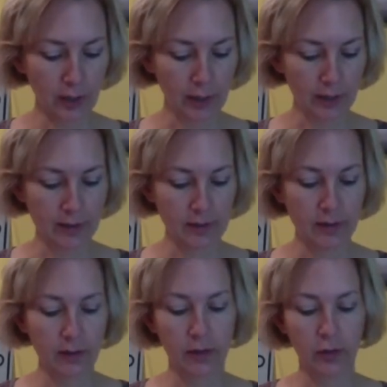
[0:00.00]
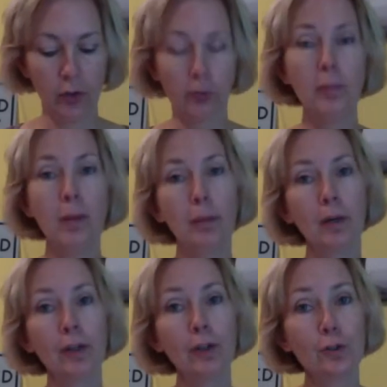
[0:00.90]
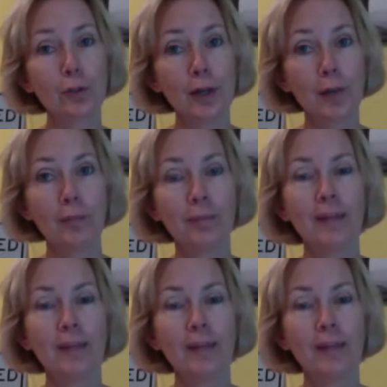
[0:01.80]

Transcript: is you're remembering your trip.